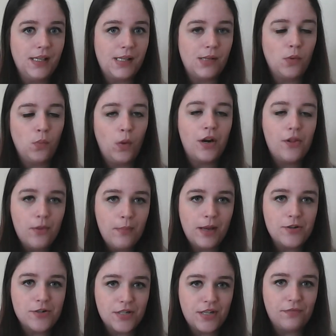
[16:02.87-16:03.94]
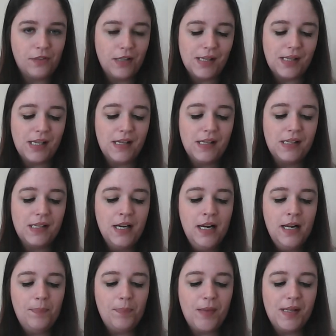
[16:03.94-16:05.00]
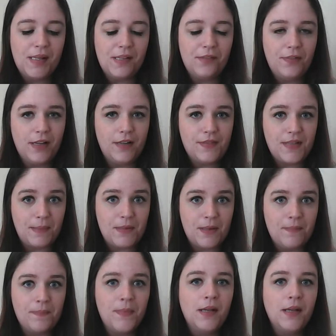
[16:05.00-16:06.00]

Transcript: or one of the major differences is the fate of Tuptim.